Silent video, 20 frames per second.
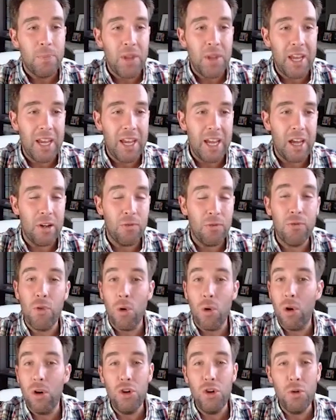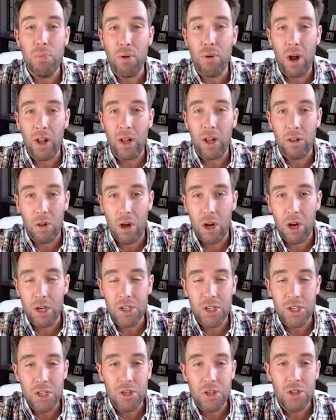And for a new product
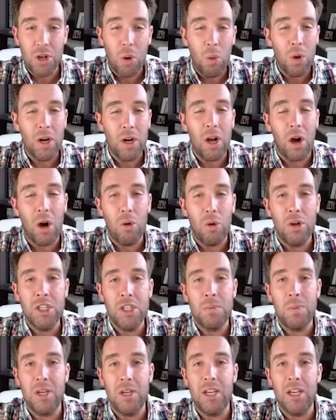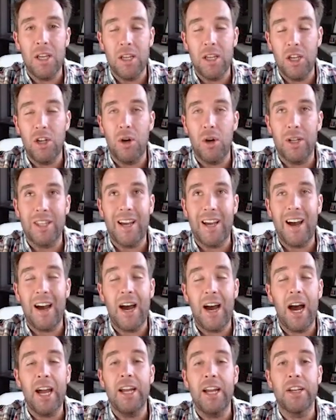launch, you don't want to always be, at the
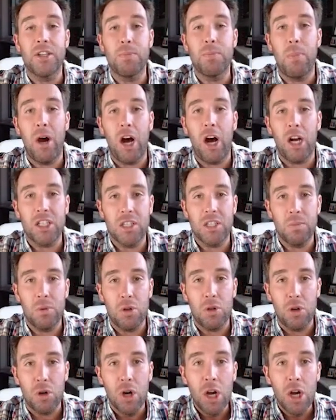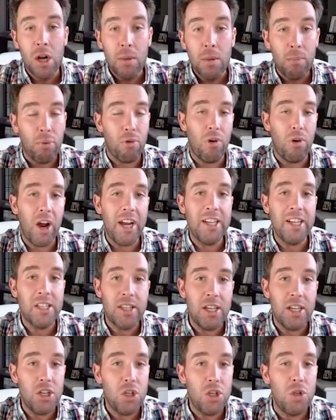highest possible price
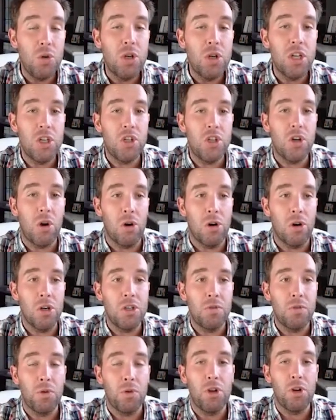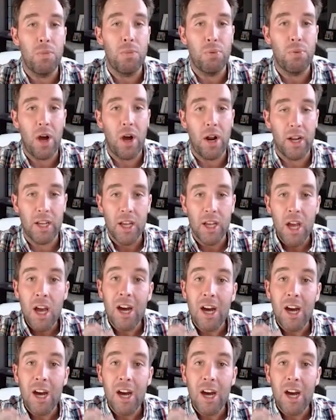that you could charge for your product.